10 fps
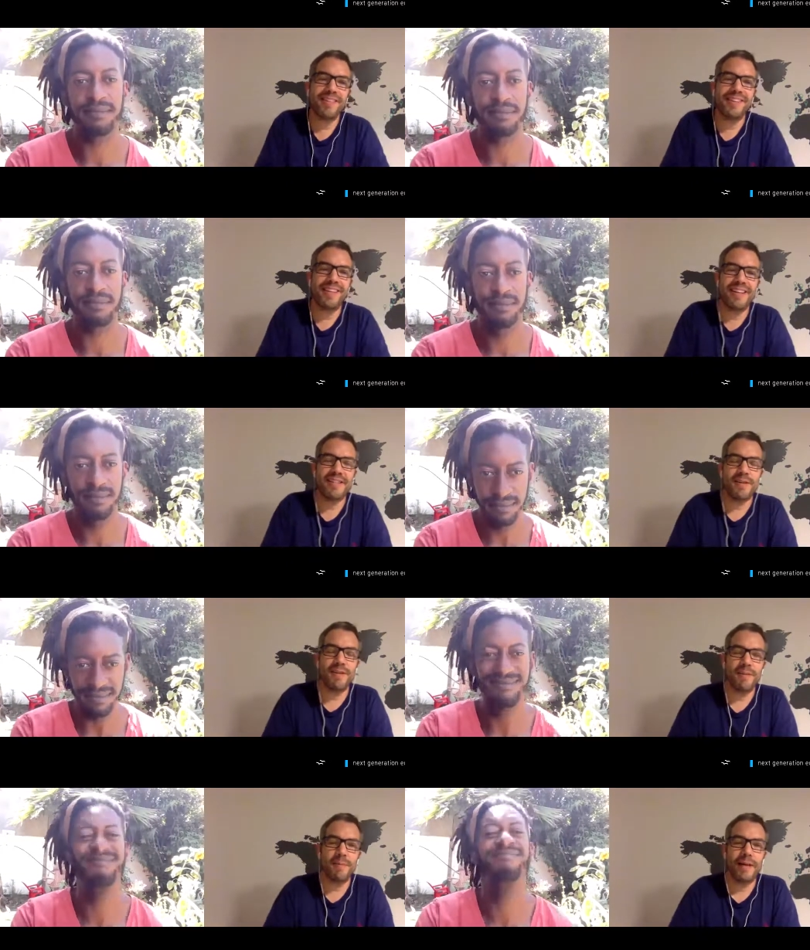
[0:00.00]
Speaker 1: yeah it's
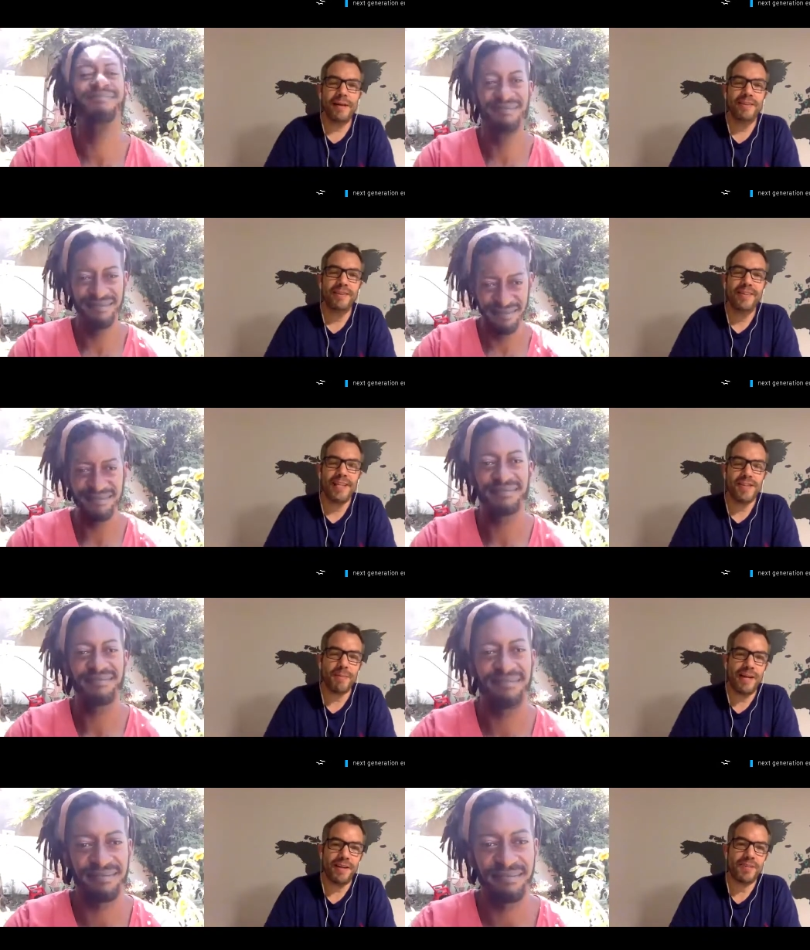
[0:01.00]
a, it's mm-hmm, about mm-hmm. it's
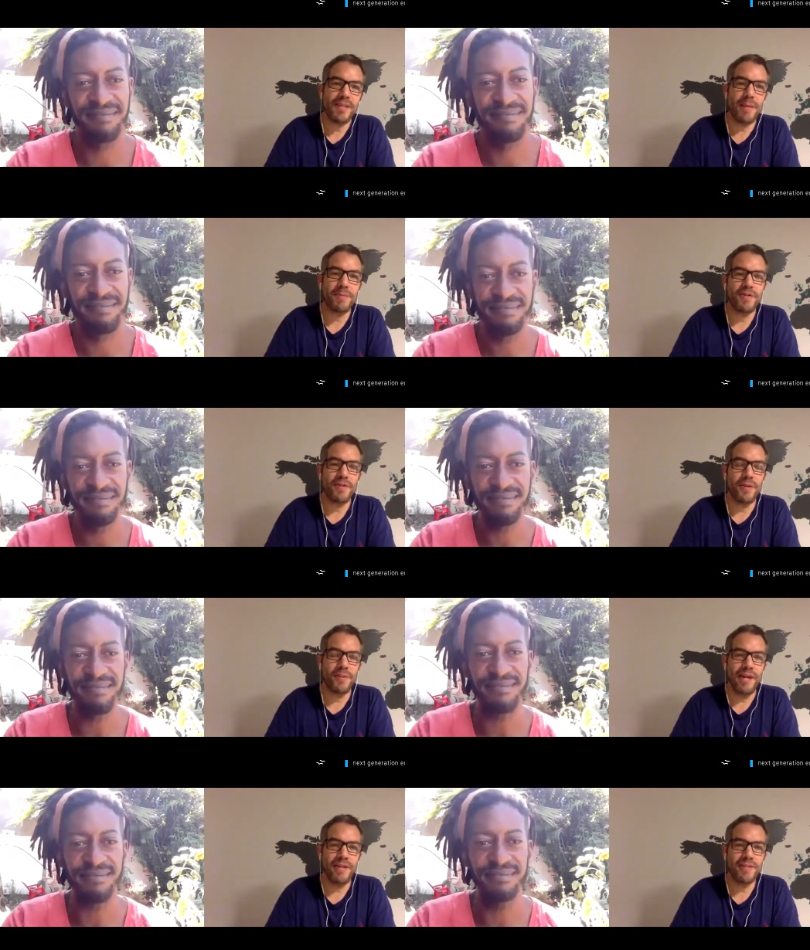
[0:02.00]
about acceptance and
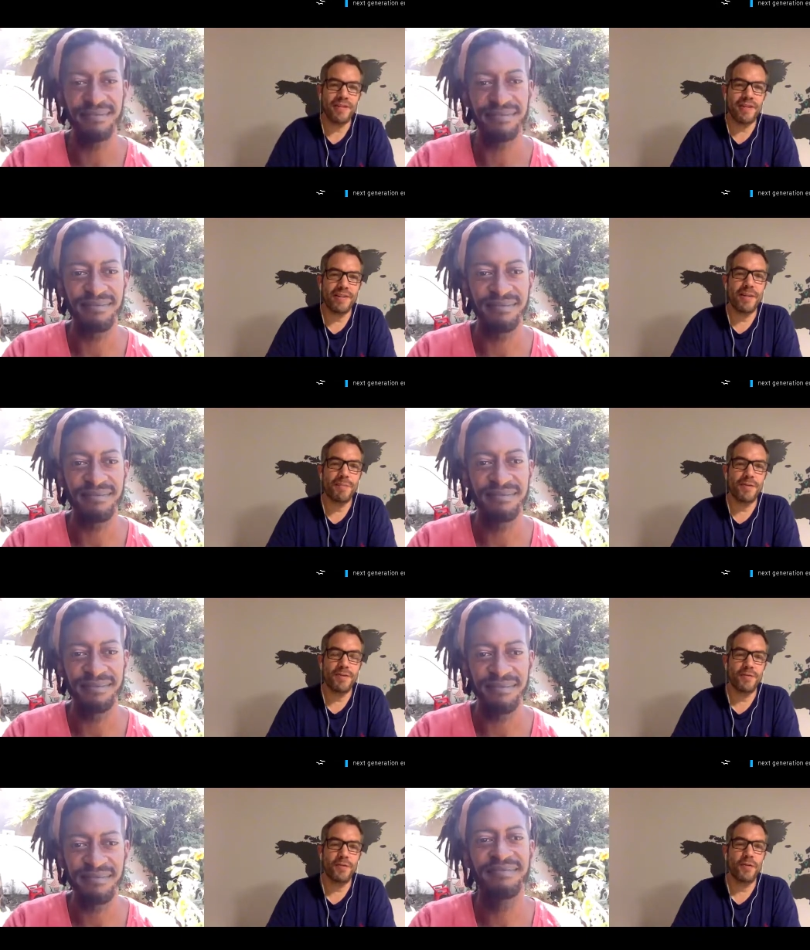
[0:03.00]
awareness so
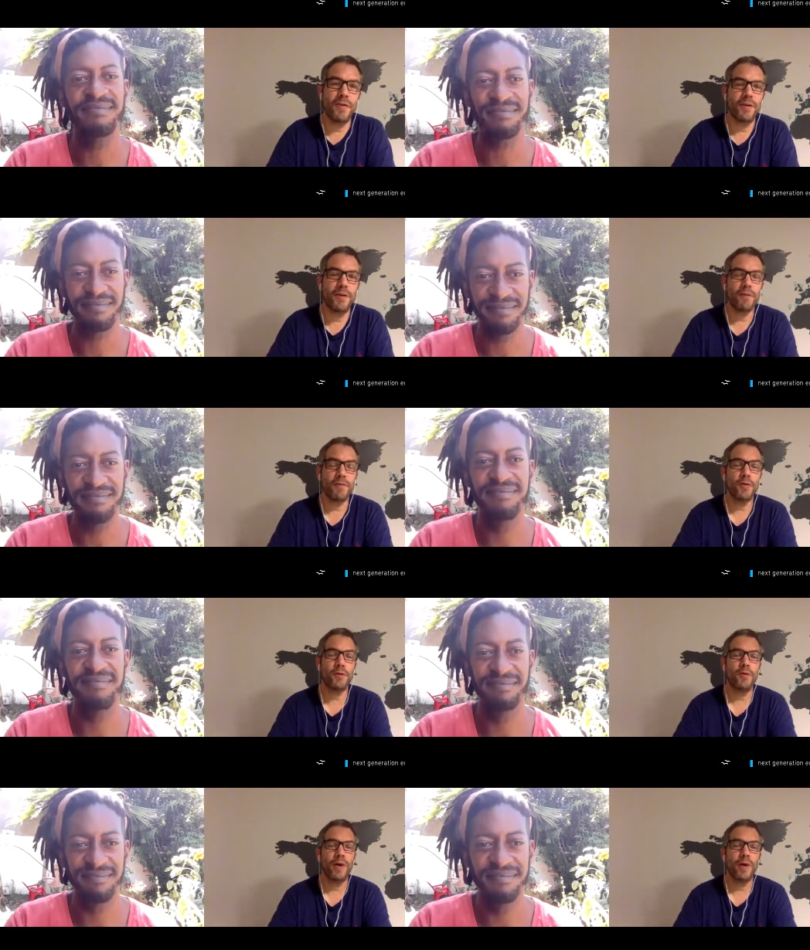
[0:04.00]
acceptance of you of who
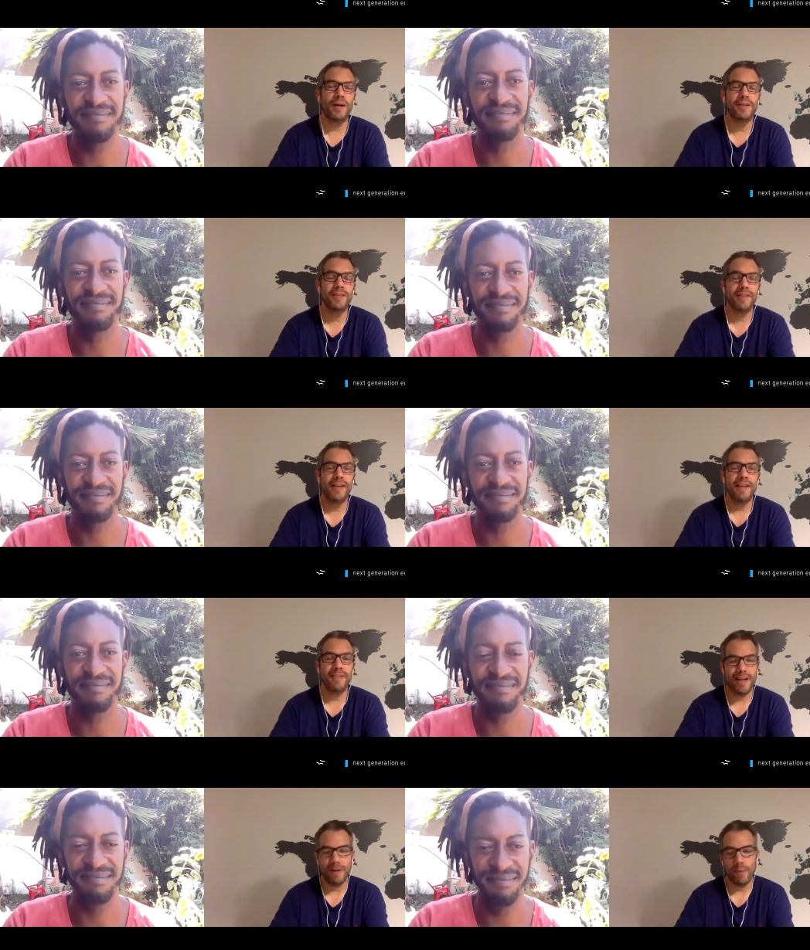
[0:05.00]
you are
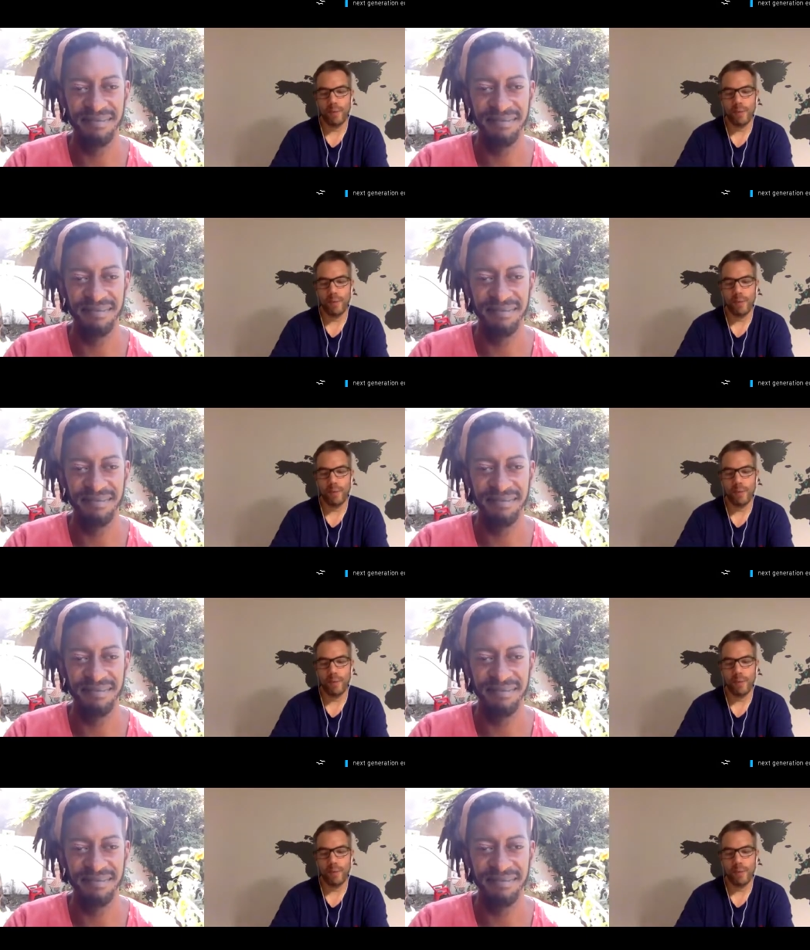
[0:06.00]
and then mm-hmm.